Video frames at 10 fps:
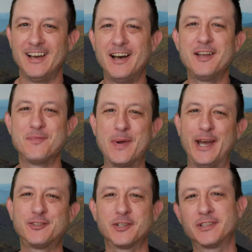I am
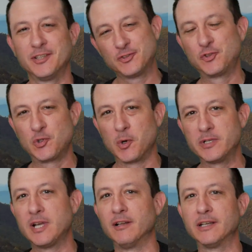Patrick. This is
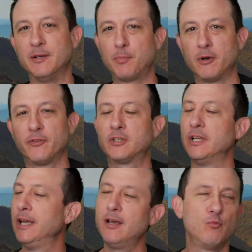Storytelling Imperfectly,